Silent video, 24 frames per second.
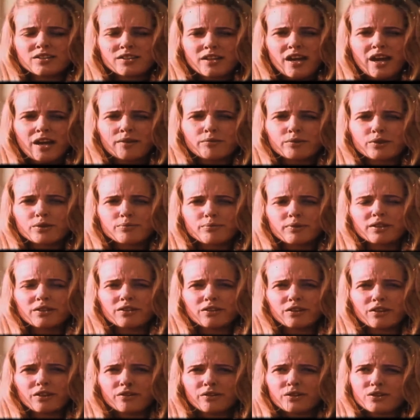who don't like and
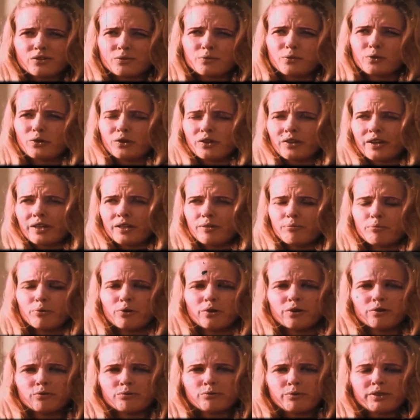are going to war any
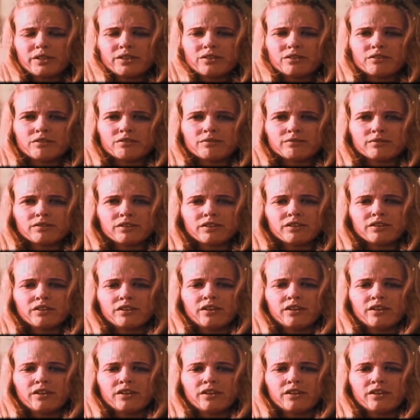more than we do.